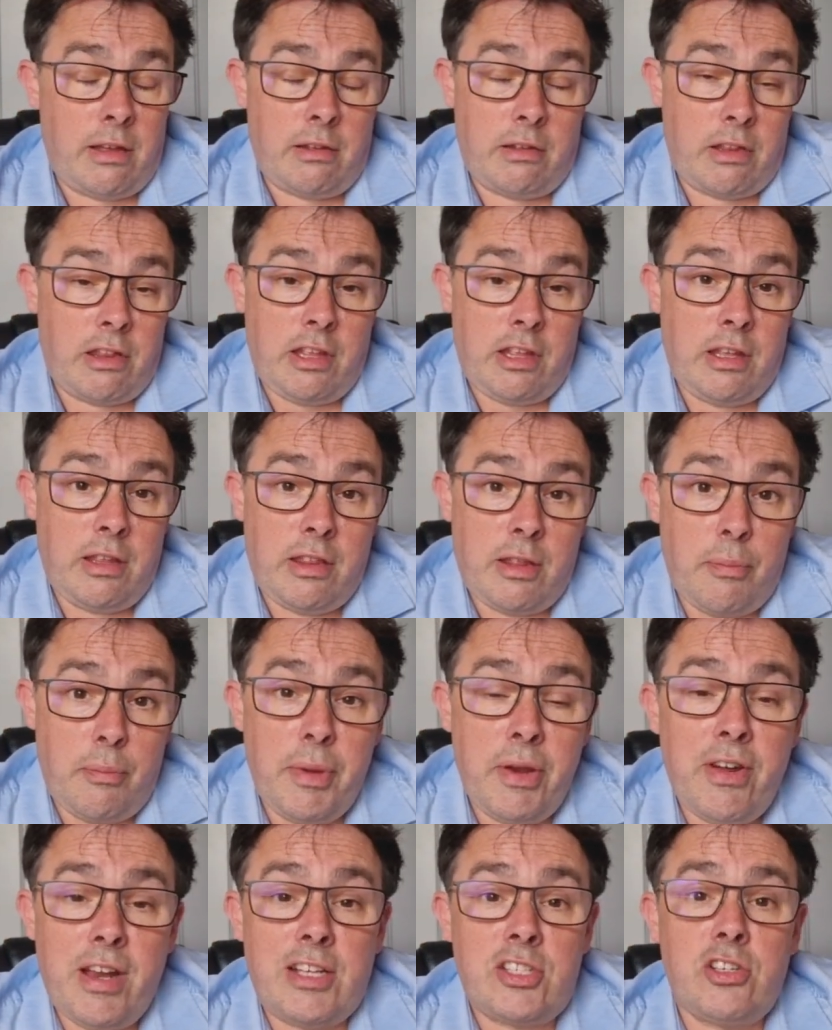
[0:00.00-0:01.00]
the
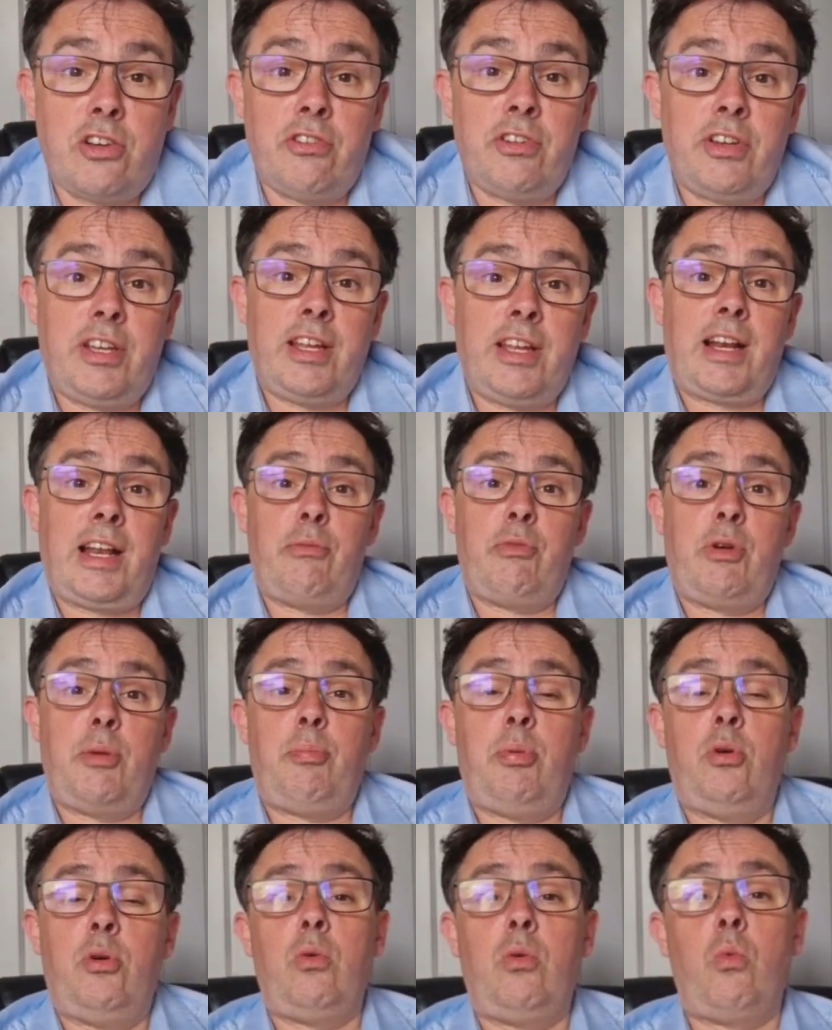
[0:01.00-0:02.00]
Myriad's R&D claim
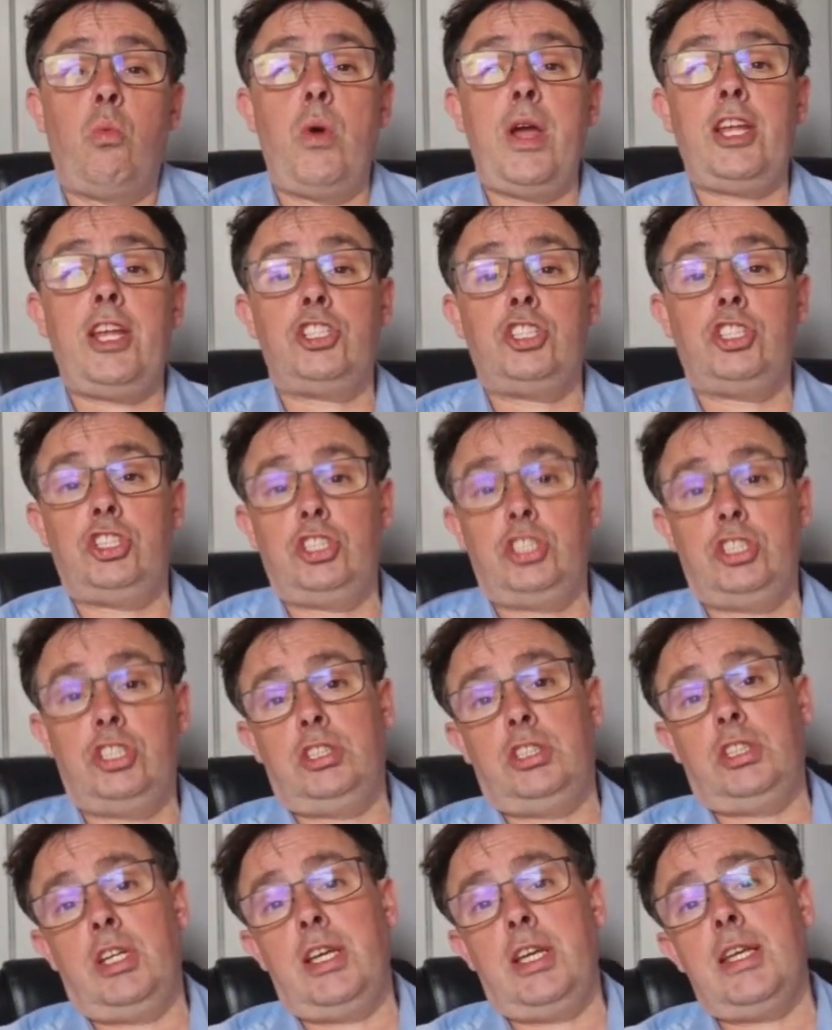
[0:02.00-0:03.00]
report,
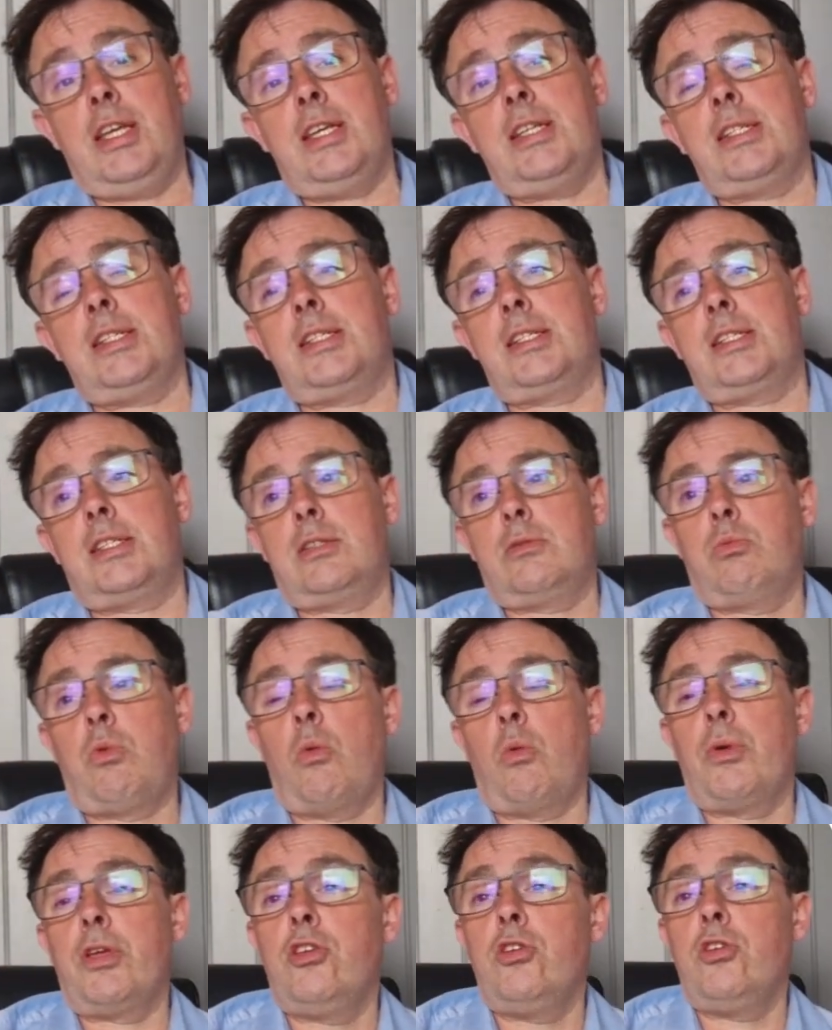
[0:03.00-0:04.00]
which is
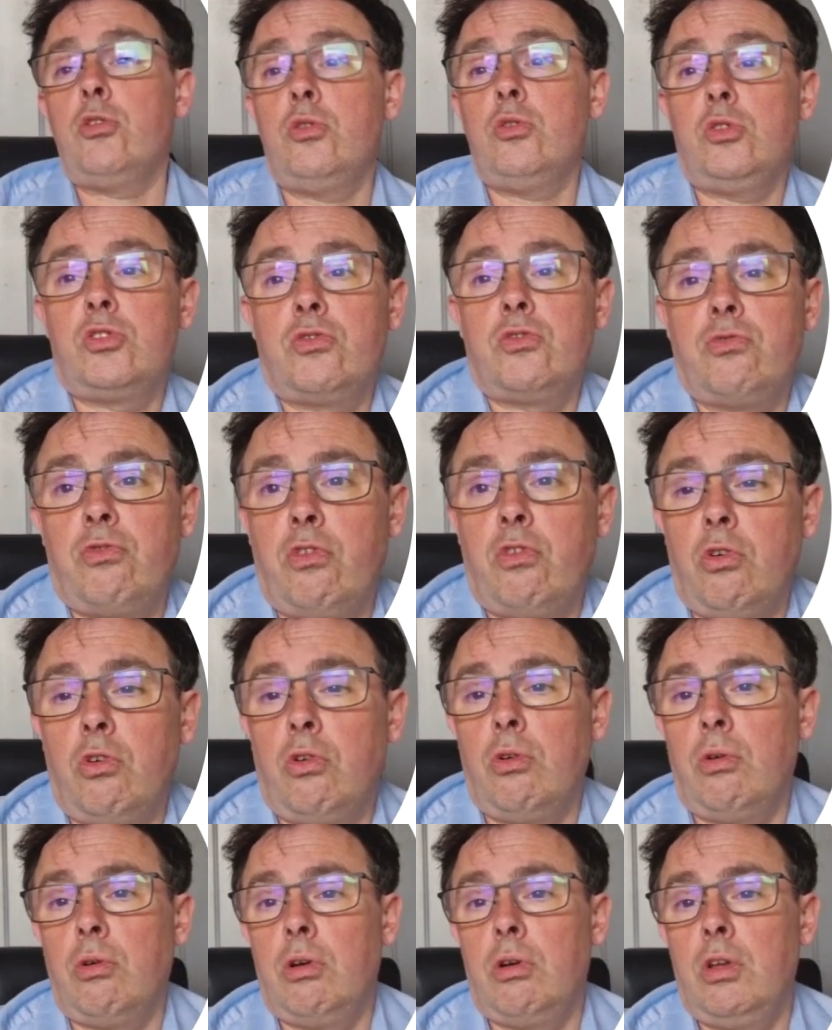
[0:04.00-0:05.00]
what we use
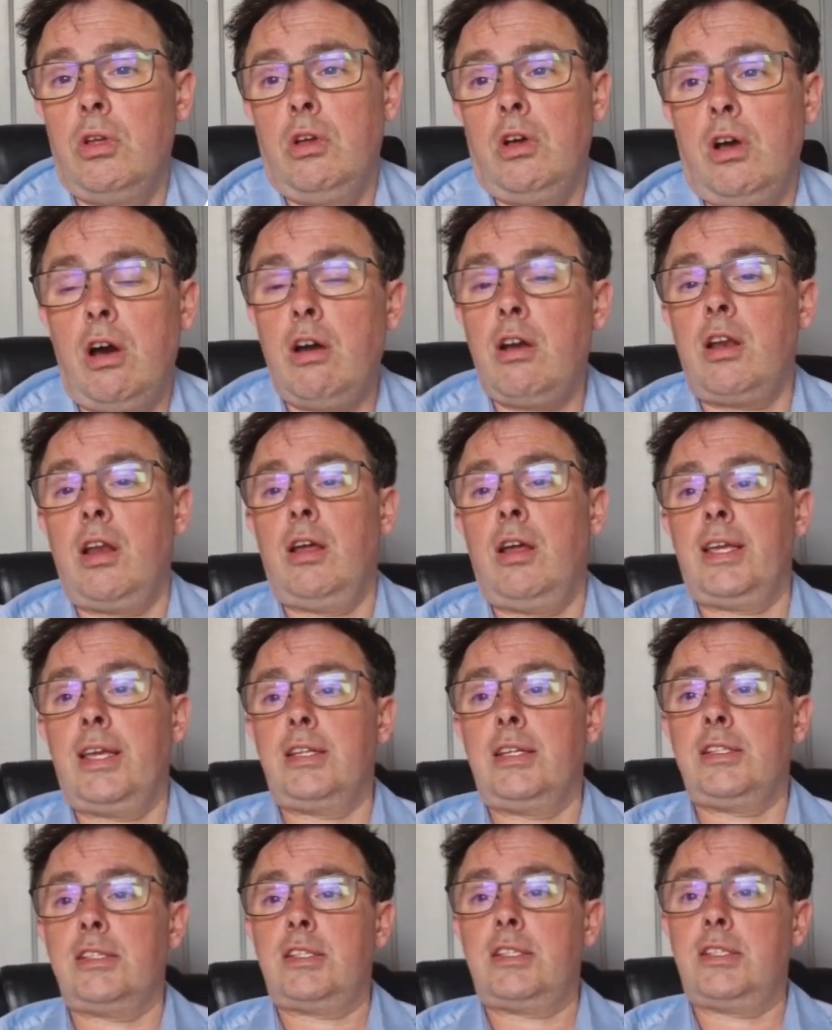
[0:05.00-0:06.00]
for our
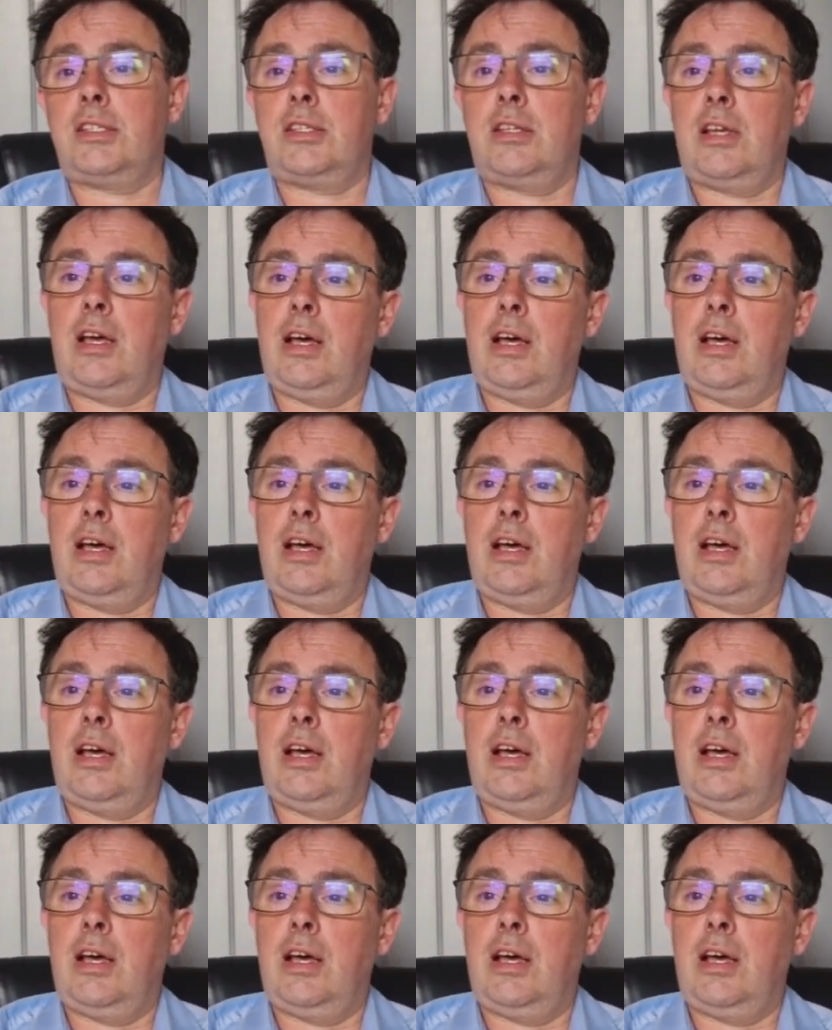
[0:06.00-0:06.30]
clients.